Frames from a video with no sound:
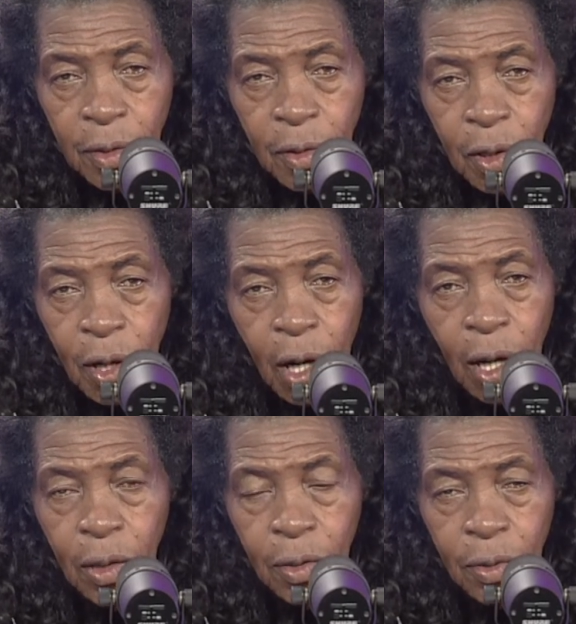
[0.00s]

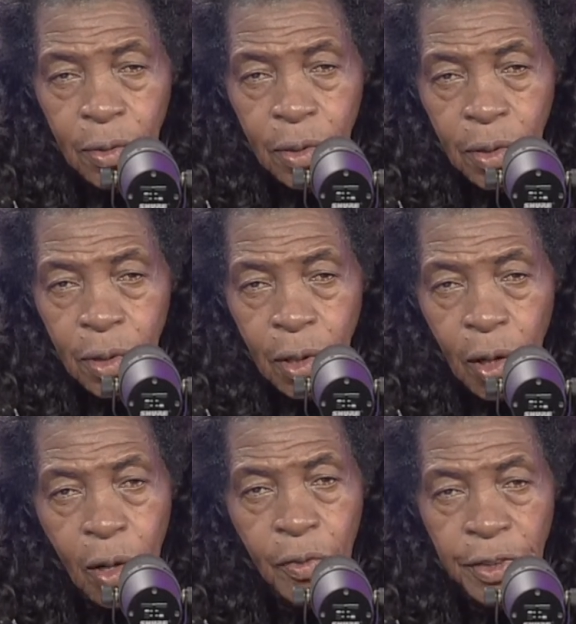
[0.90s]
all
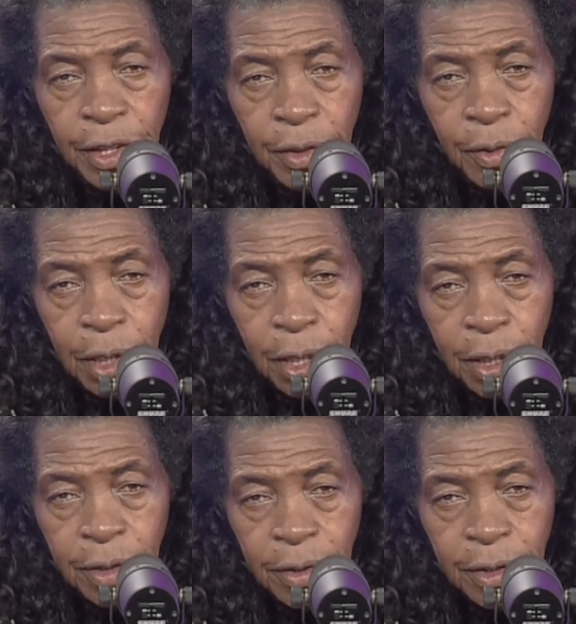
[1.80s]
over the
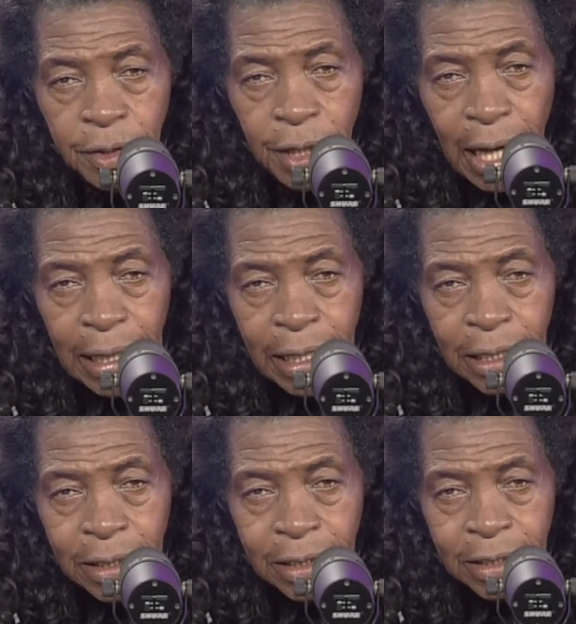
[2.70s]
world, the
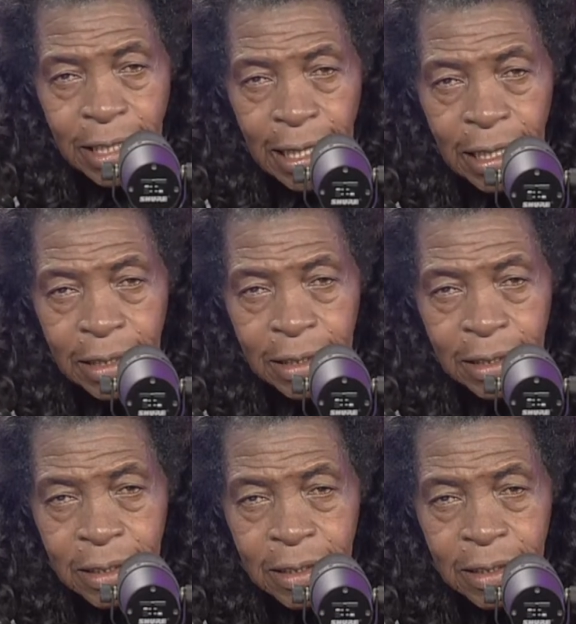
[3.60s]
United States